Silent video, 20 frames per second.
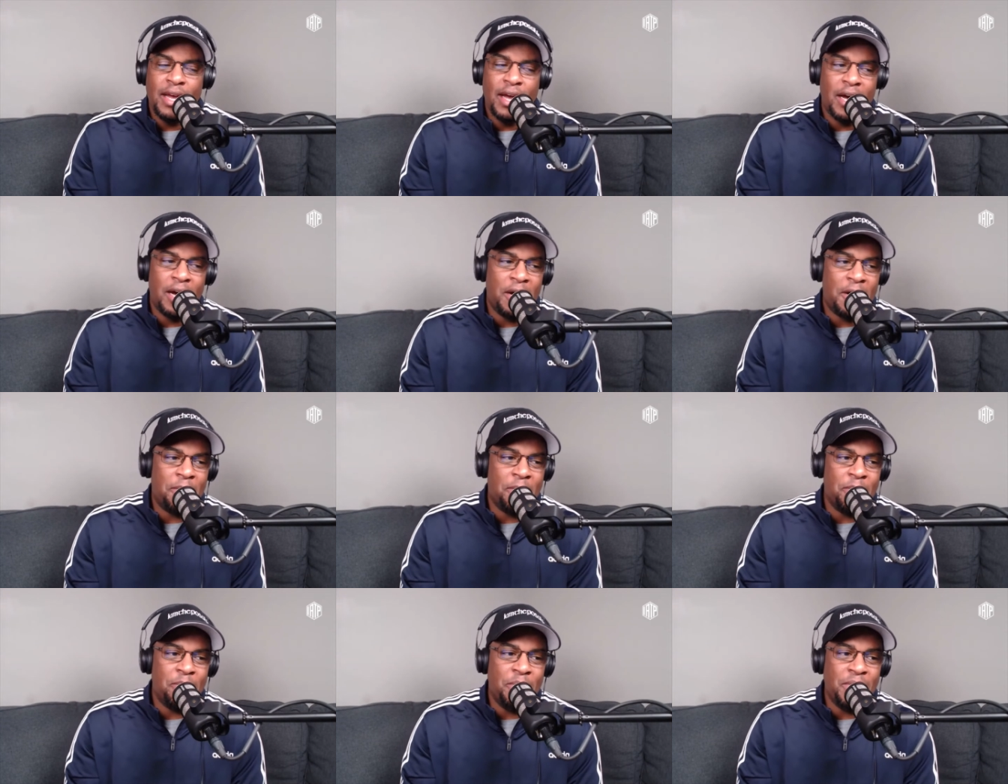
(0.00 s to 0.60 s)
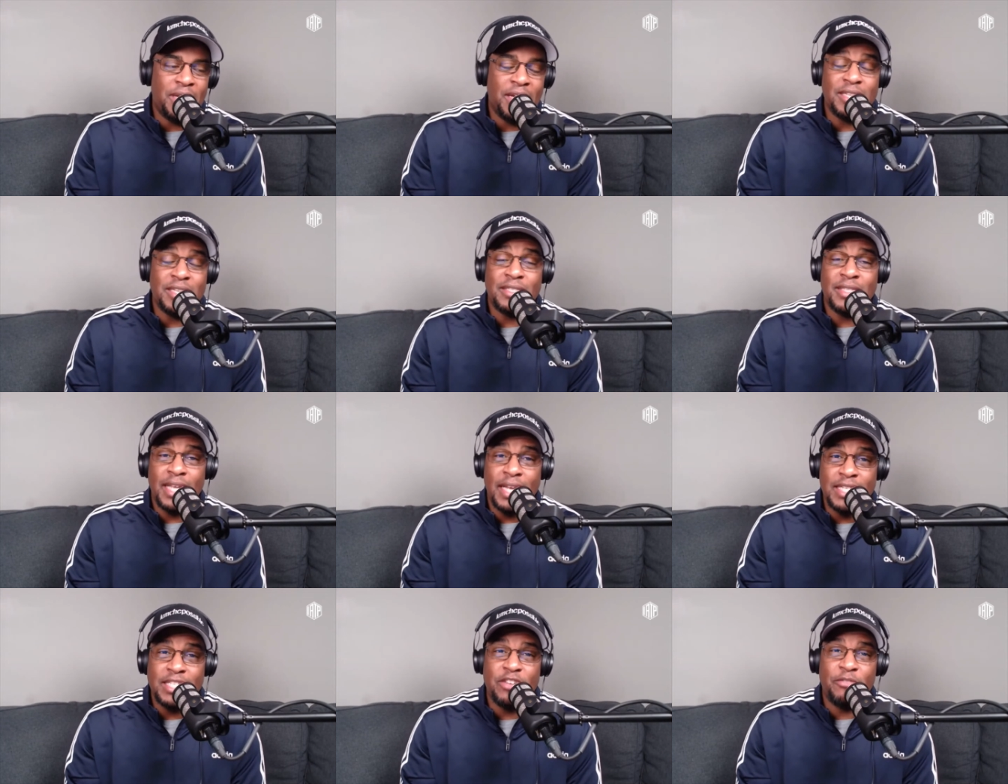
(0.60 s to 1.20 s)
um, because
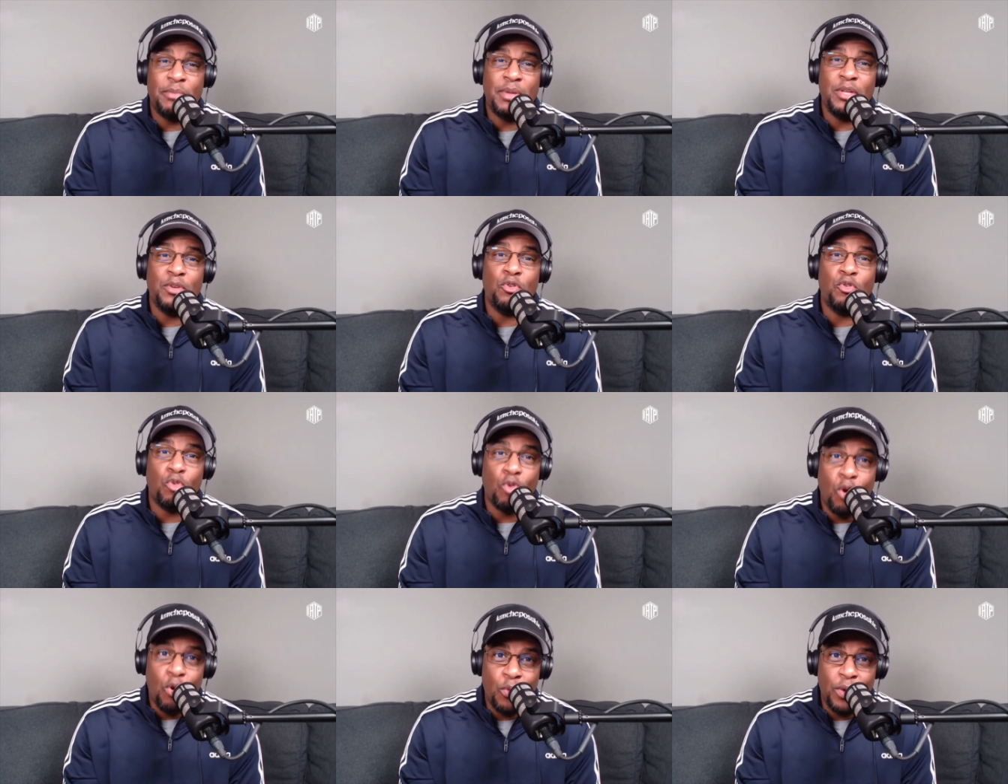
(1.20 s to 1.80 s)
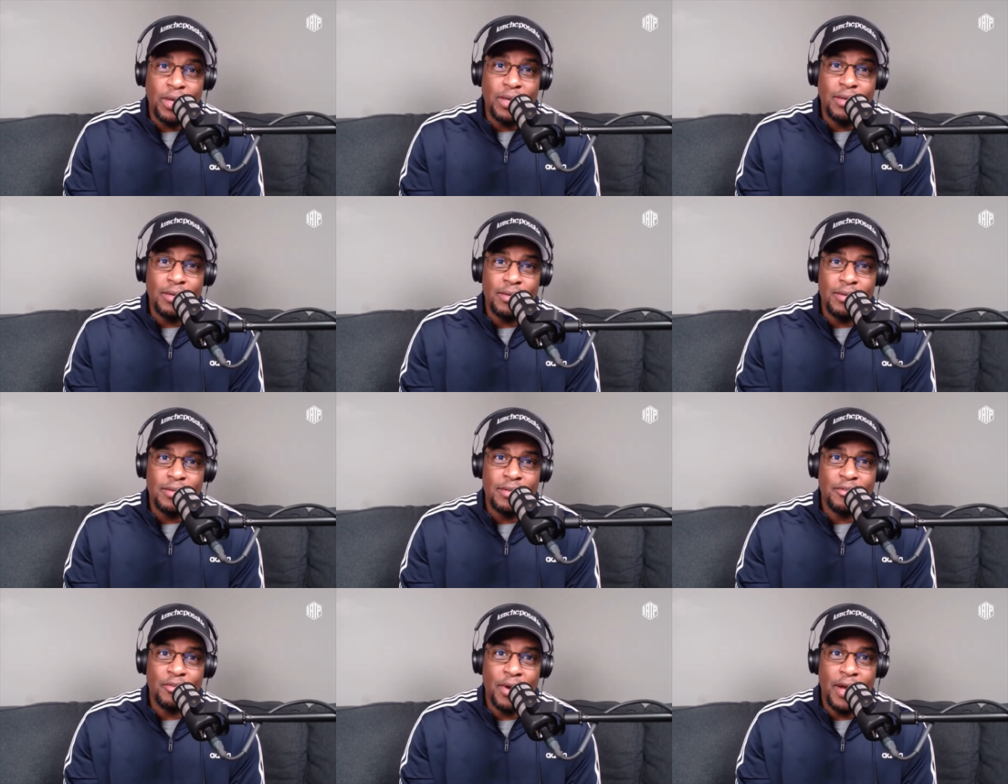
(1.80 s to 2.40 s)
things have been growing
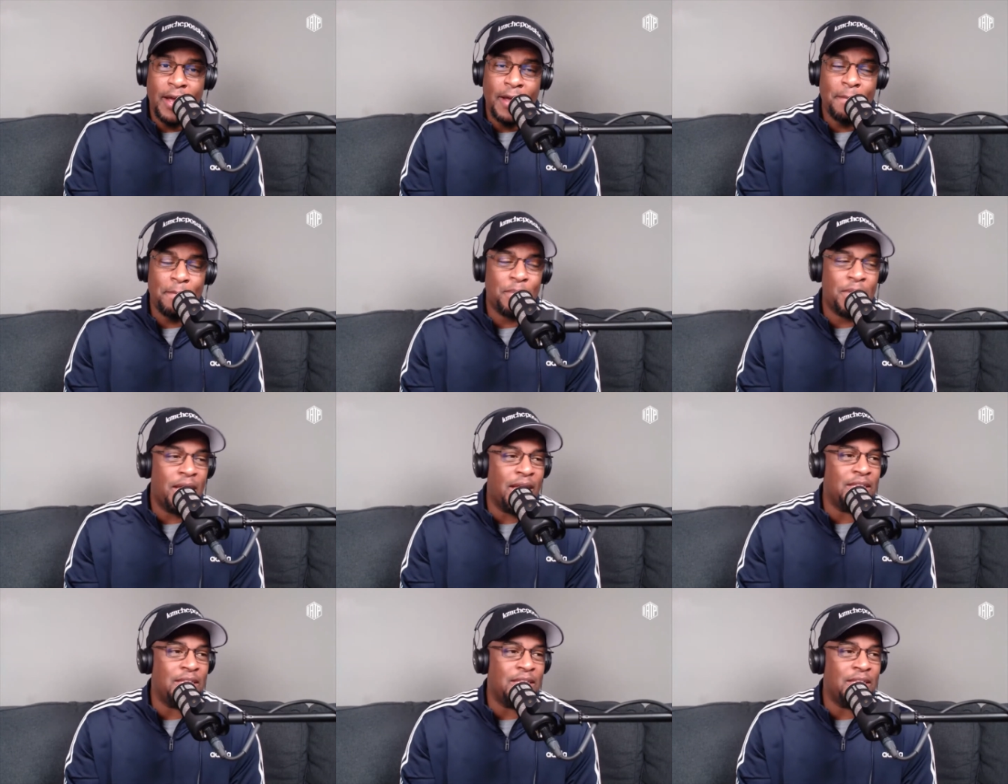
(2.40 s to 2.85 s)
right?